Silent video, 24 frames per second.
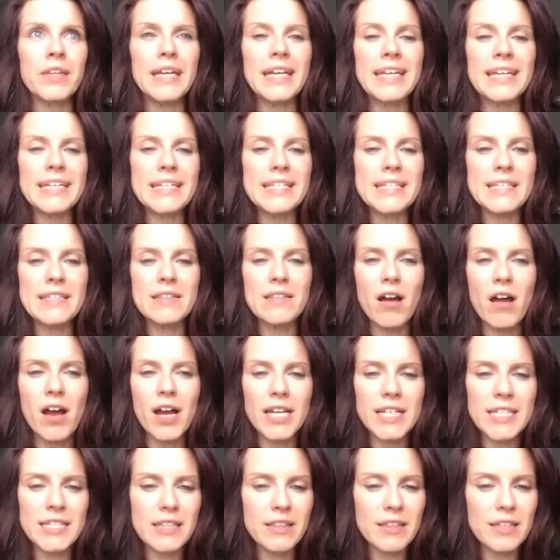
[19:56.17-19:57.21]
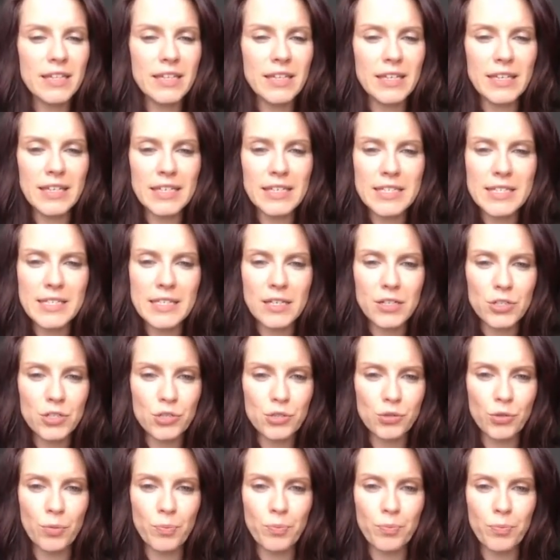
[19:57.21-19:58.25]
It is not the
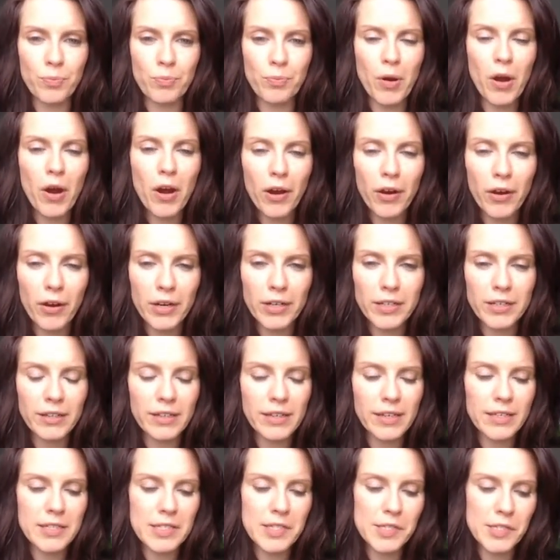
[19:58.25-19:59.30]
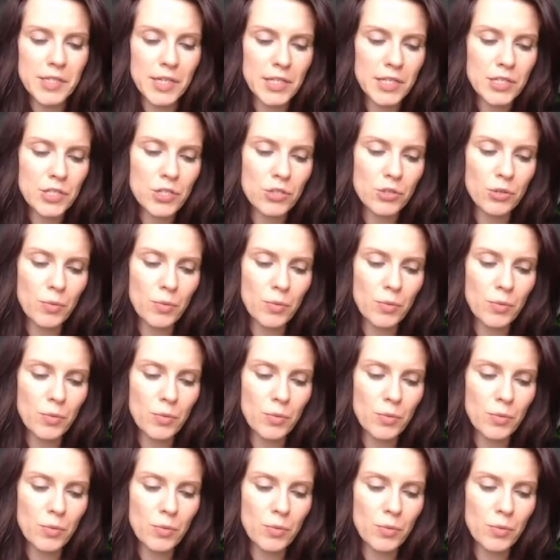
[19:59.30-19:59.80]
essential part. The essential